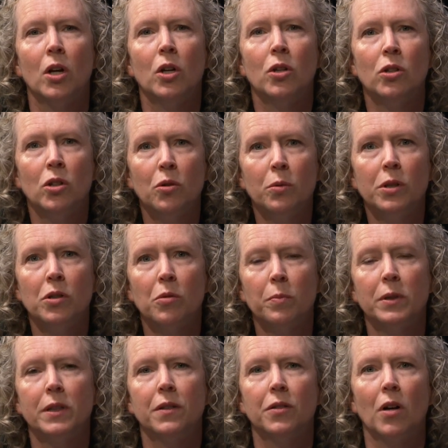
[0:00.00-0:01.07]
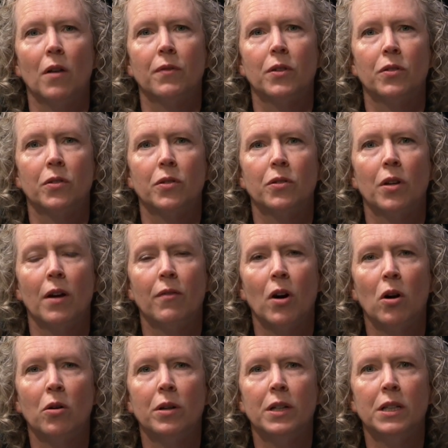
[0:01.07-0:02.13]
You and your police officers have
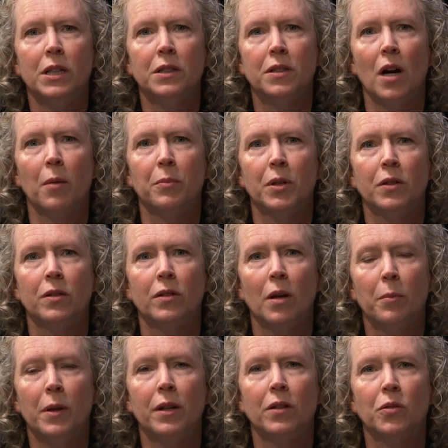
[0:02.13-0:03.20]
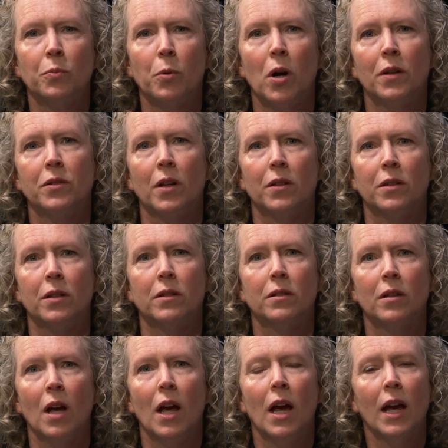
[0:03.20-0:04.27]
already adopted some of these processes
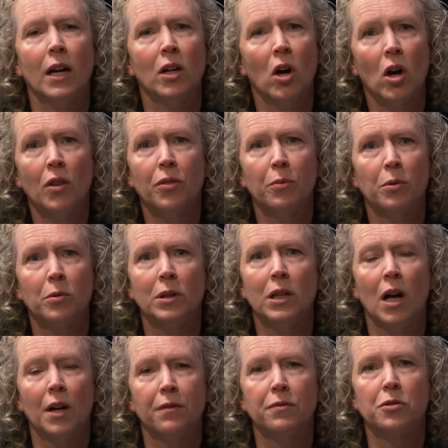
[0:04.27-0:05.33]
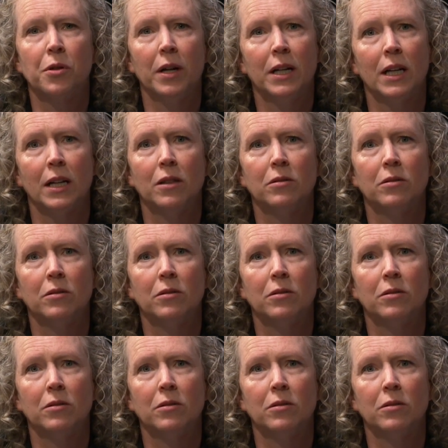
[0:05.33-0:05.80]
and gone through a lot of training,